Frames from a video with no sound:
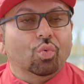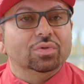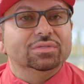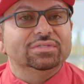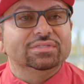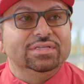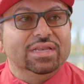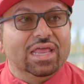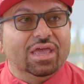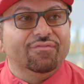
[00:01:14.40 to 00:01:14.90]

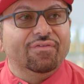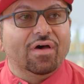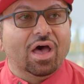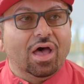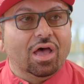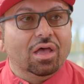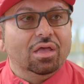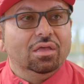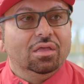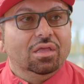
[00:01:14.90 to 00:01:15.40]
was
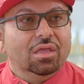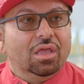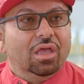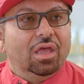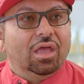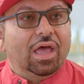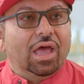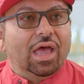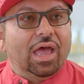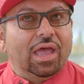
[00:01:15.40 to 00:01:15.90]
never
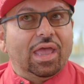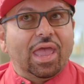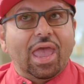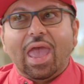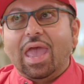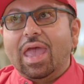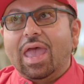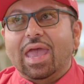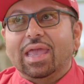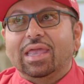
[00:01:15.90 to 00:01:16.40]

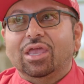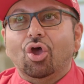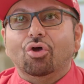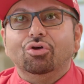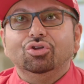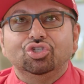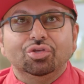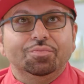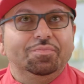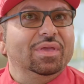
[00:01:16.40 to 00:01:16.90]

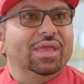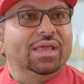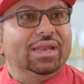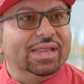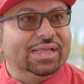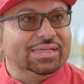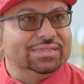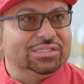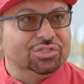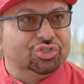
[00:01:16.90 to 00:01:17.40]
going to be an
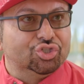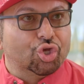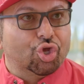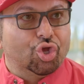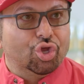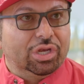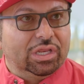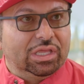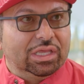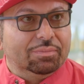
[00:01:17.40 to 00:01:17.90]
easy
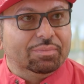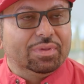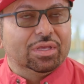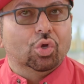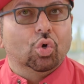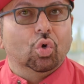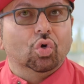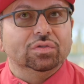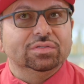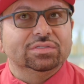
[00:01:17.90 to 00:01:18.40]
journey,
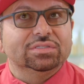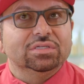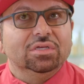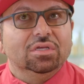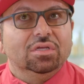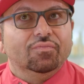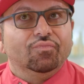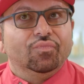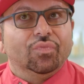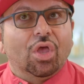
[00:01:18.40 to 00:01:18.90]
because
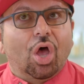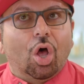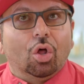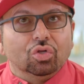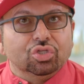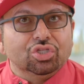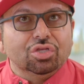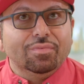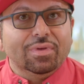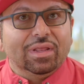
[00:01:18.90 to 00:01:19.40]

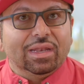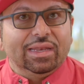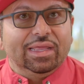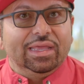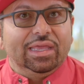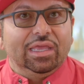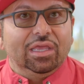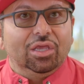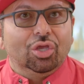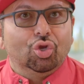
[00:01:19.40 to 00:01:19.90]

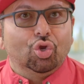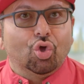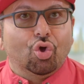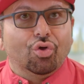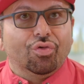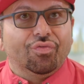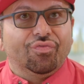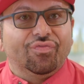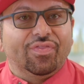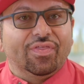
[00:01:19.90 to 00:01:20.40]
ultimately, you know,